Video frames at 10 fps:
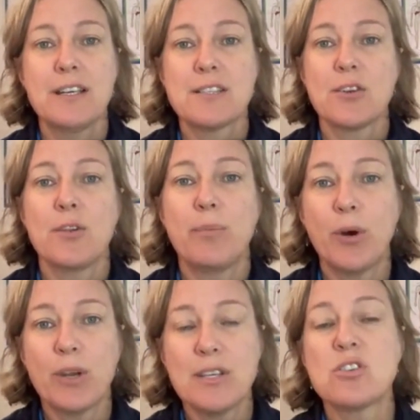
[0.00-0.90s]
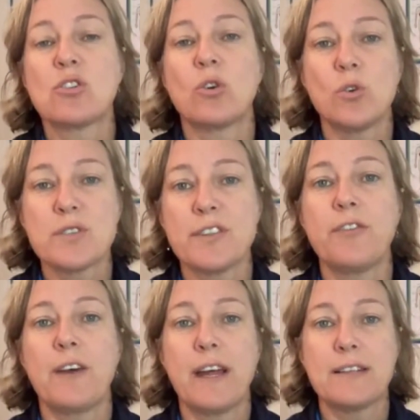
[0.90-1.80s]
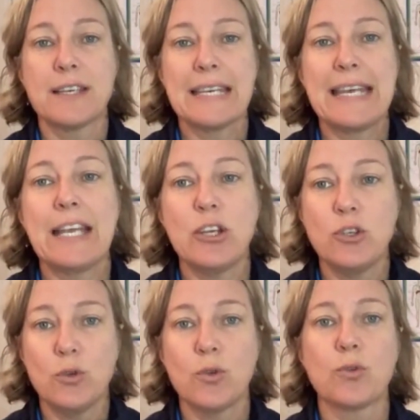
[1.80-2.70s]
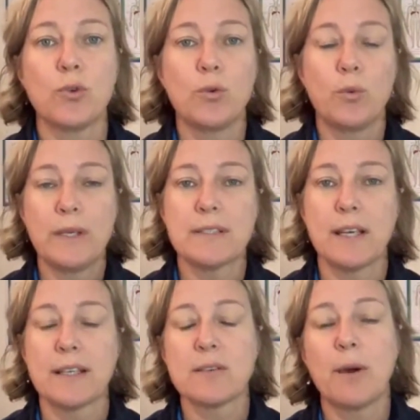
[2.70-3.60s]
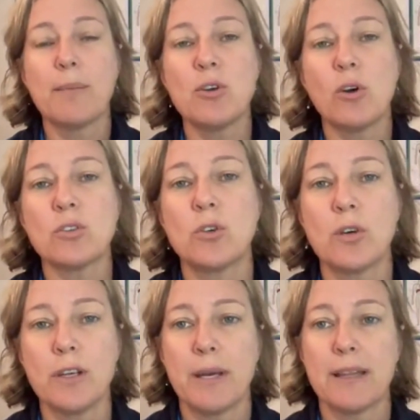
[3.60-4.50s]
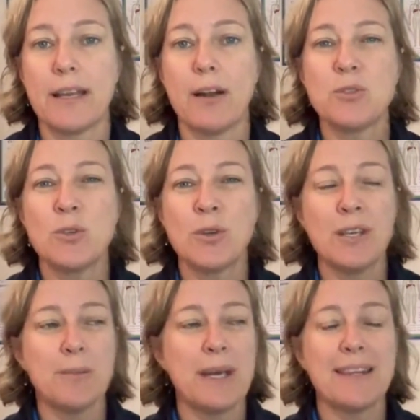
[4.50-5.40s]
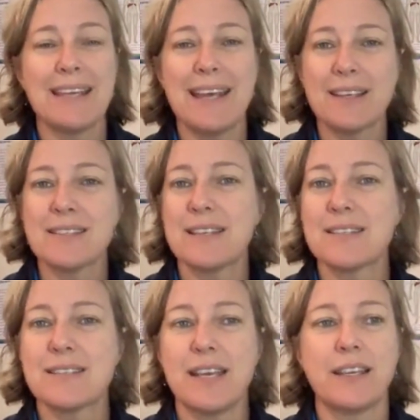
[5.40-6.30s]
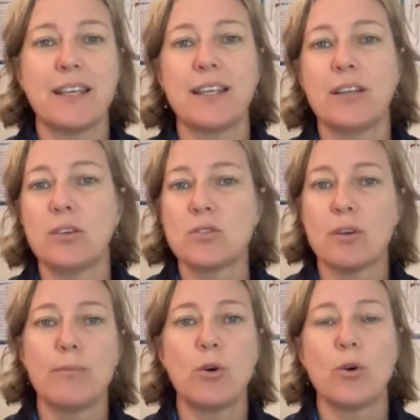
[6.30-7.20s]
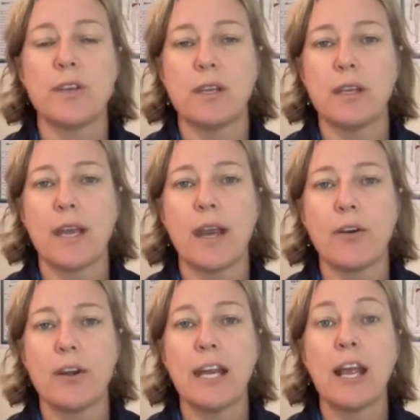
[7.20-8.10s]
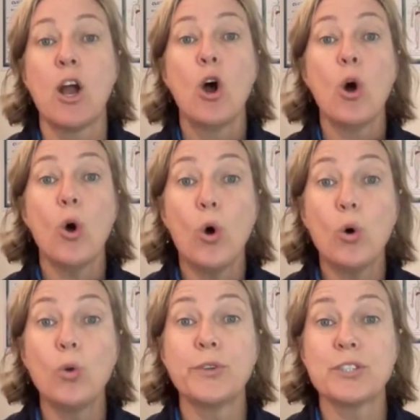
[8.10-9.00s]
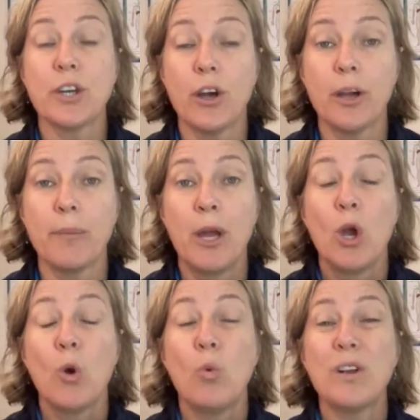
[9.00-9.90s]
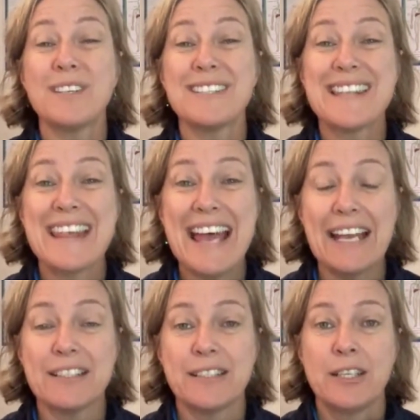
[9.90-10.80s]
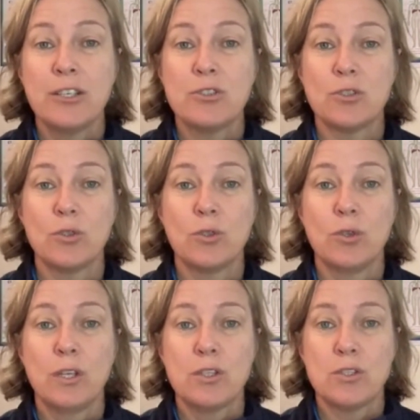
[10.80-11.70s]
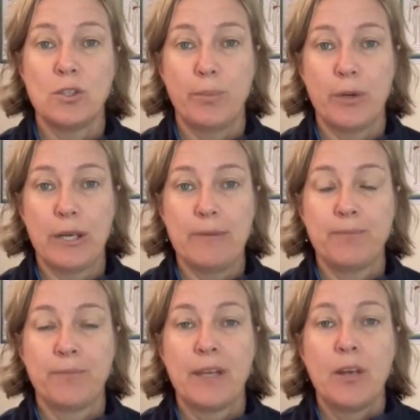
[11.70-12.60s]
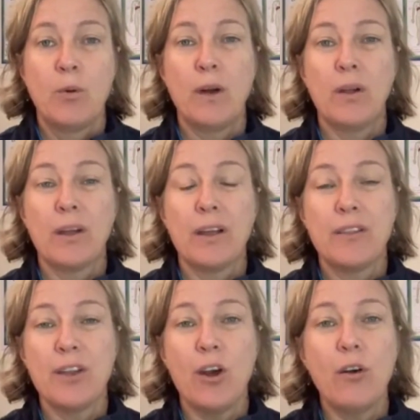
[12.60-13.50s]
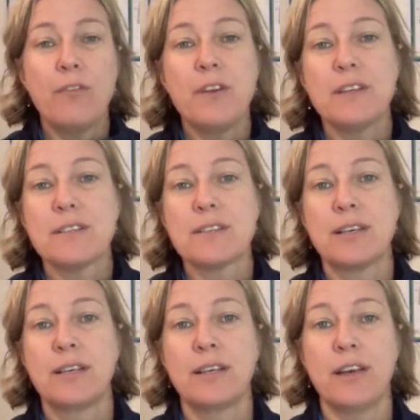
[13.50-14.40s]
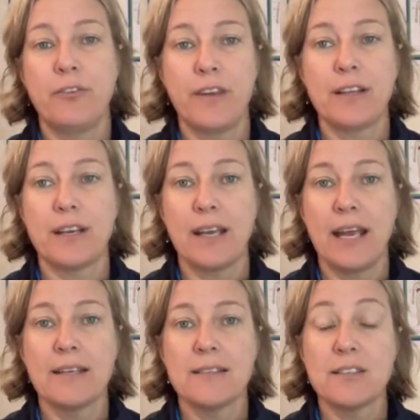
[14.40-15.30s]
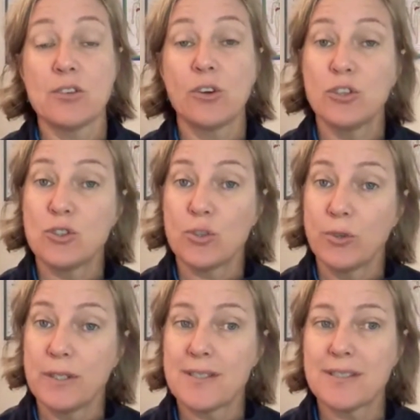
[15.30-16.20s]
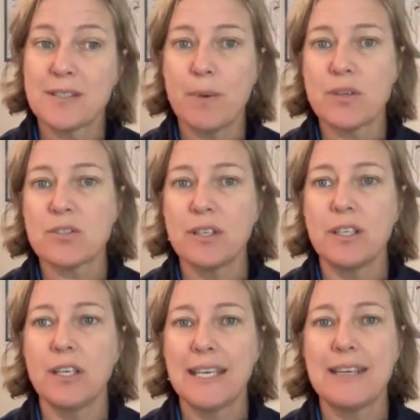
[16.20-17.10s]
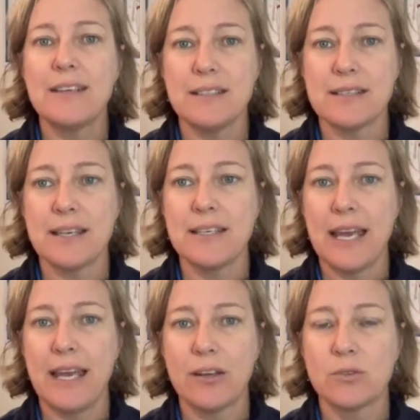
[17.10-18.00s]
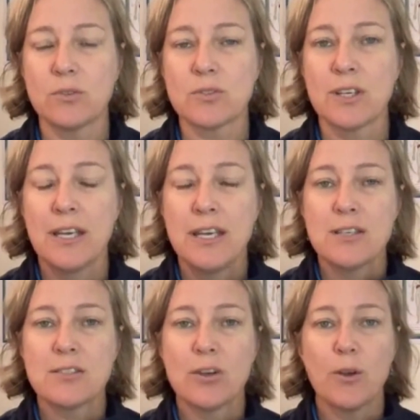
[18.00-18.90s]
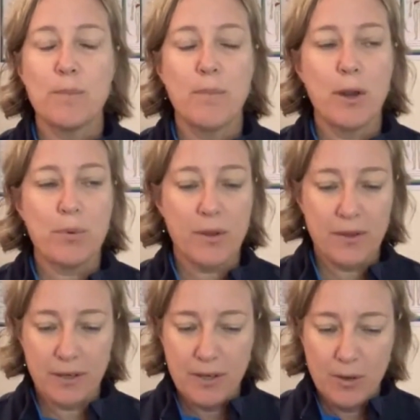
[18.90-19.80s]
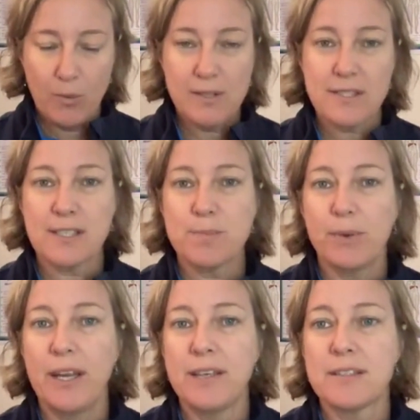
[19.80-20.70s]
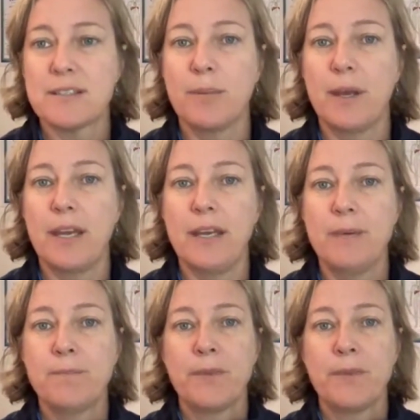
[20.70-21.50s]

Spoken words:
so the body stores the fat to get you through winter. So I'm not talking about that. I'm talking about the excess 10 kilos or more that you're carrying all the time. What does that do to your body? Well, the obvious effect that it has is on your joints, especially your knees and your ankles. So my brother once explained it to me.